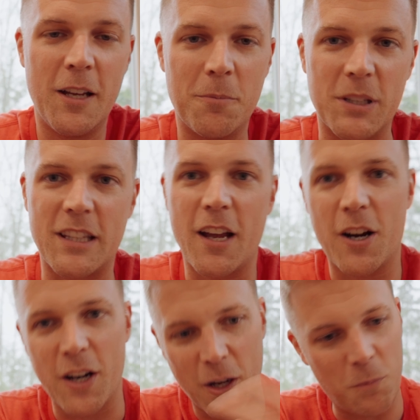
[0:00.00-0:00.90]
but they
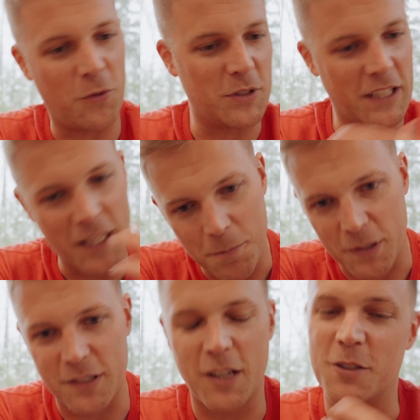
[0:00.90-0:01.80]
are helpful to keep
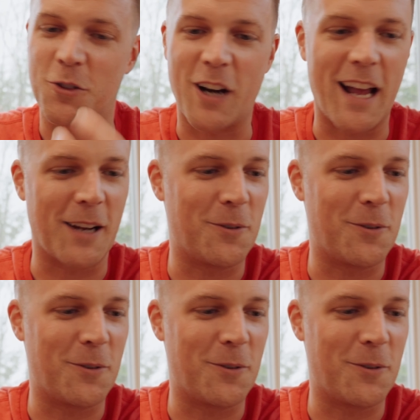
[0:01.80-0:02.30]
us on track